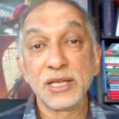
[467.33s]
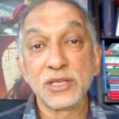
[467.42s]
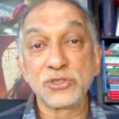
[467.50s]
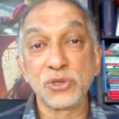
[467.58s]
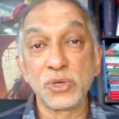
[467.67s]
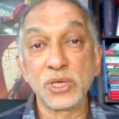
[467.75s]

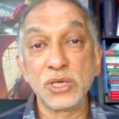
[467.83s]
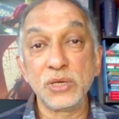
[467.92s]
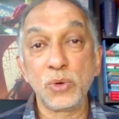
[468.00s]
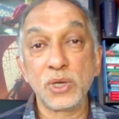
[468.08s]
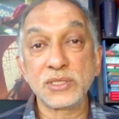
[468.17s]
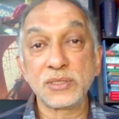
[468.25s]
So he
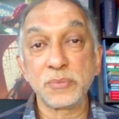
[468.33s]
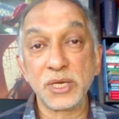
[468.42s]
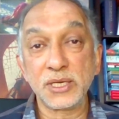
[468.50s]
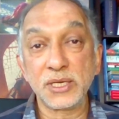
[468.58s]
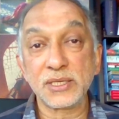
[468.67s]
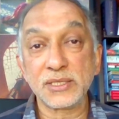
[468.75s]
wants
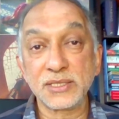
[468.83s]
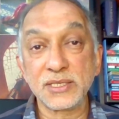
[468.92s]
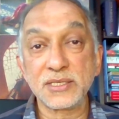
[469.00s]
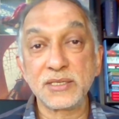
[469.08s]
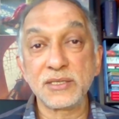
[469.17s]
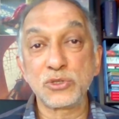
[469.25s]
American
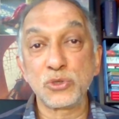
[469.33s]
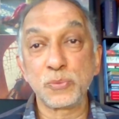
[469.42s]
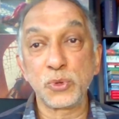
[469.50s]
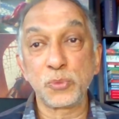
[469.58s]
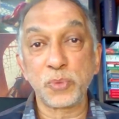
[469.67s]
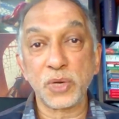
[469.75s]
assistance to
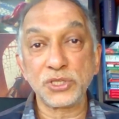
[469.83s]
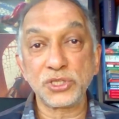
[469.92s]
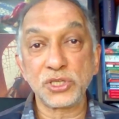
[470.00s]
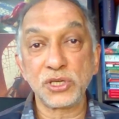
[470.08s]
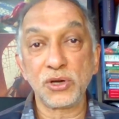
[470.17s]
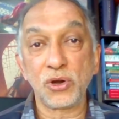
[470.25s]
put
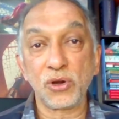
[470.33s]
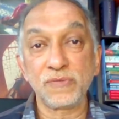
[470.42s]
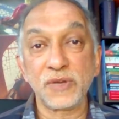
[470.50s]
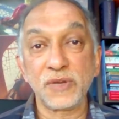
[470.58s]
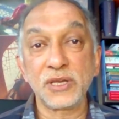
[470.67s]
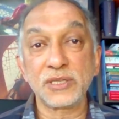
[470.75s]
pressure
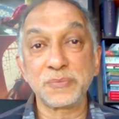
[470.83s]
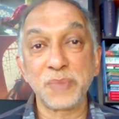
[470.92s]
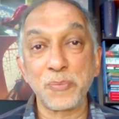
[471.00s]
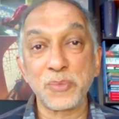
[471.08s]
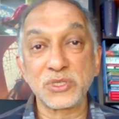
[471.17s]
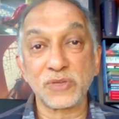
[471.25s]
on various
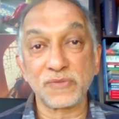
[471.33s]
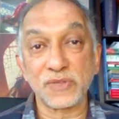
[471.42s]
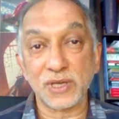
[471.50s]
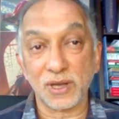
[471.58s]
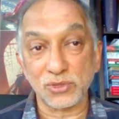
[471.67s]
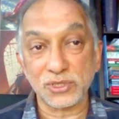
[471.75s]
members of the
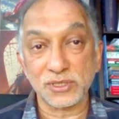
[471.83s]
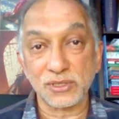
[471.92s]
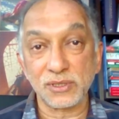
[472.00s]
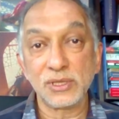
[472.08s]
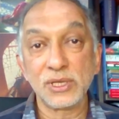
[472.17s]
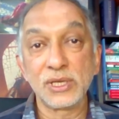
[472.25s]

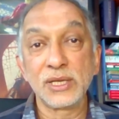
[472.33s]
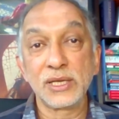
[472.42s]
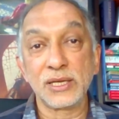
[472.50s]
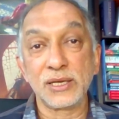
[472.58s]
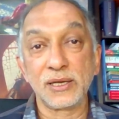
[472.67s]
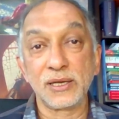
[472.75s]
council
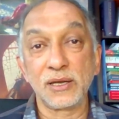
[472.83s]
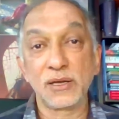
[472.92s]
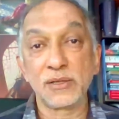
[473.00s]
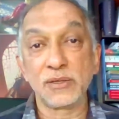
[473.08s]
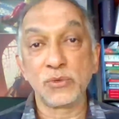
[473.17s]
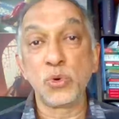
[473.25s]

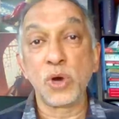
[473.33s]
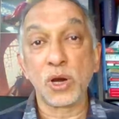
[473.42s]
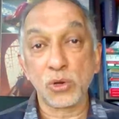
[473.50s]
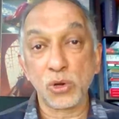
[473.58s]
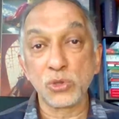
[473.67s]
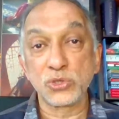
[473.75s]
who are
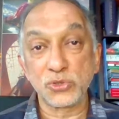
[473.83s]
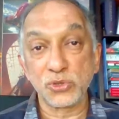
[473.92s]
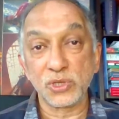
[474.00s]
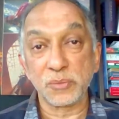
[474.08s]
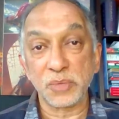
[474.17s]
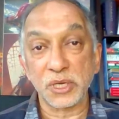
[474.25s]
close to
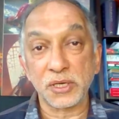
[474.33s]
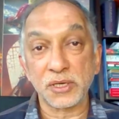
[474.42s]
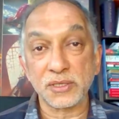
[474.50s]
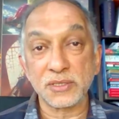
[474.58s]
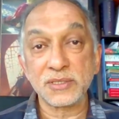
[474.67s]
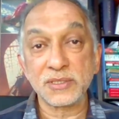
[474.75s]
the
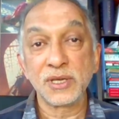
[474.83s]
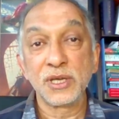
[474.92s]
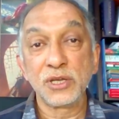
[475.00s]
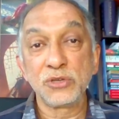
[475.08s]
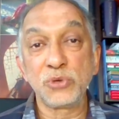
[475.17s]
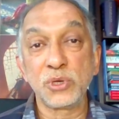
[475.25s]
Americans,
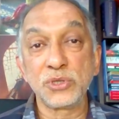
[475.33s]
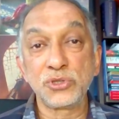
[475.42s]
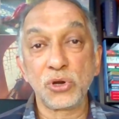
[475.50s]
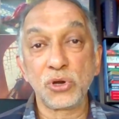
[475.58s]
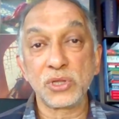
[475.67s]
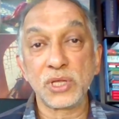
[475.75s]
to
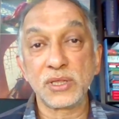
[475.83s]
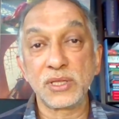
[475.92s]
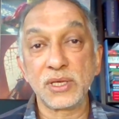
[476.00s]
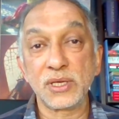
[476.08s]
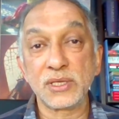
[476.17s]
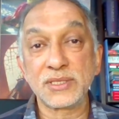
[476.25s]
ensure that
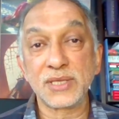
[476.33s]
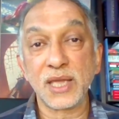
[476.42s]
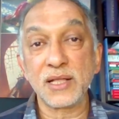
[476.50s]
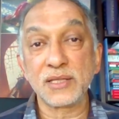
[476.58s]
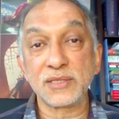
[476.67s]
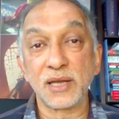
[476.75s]
the
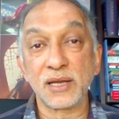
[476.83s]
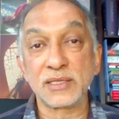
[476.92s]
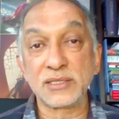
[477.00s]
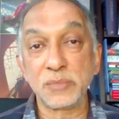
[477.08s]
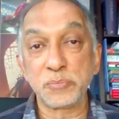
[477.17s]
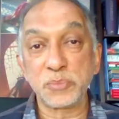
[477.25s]
scales are
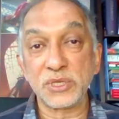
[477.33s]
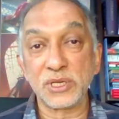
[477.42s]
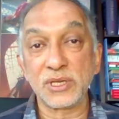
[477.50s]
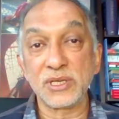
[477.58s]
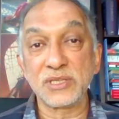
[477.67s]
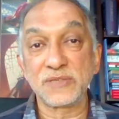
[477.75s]
tipped
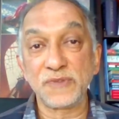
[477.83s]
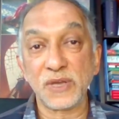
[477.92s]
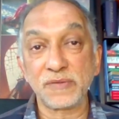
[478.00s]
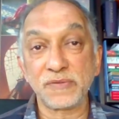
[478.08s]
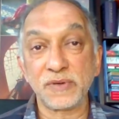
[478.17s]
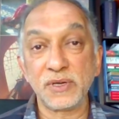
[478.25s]
in his
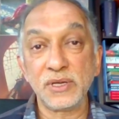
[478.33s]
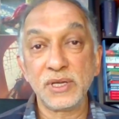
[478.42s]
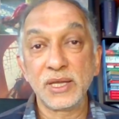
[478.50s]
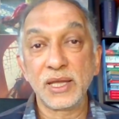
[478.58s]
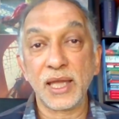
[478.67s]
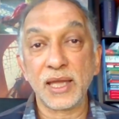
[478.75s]
favor
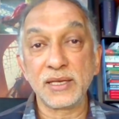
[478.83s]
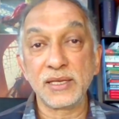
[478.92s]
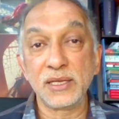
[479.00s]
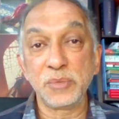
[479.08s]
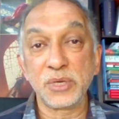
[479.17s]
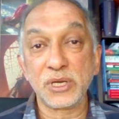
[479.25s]
and
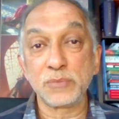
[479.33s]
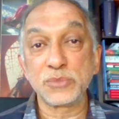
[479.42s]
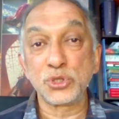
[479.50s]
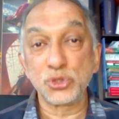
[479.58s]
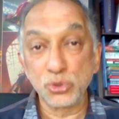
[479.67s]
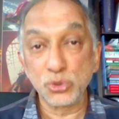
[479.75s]
he becomes
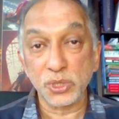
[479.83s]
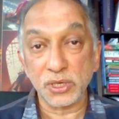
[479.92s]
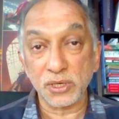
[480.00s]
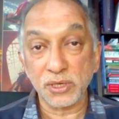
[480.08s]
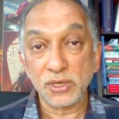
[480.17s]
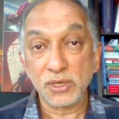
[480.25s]
a
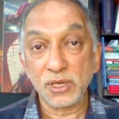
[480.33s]
shoo-in